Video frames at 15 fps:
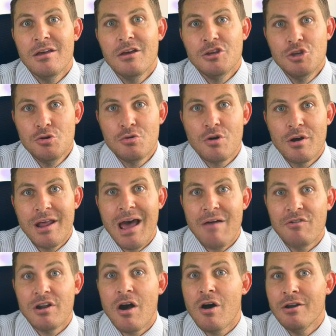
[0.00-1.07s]
you could have
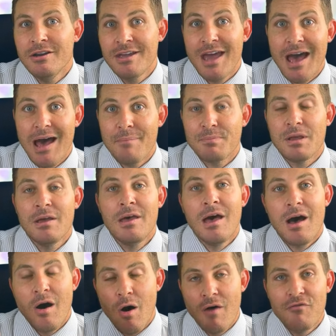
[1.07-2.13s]
an uncapped
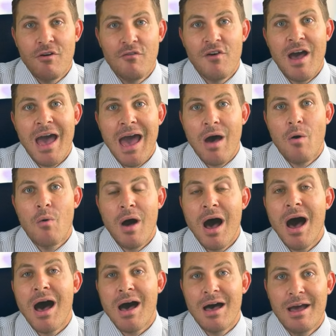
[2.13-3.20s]
off of how
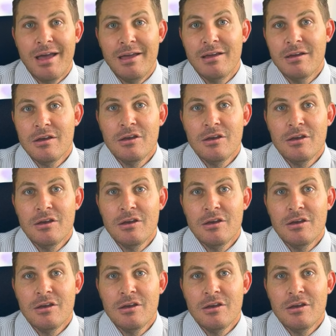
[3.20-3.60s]
high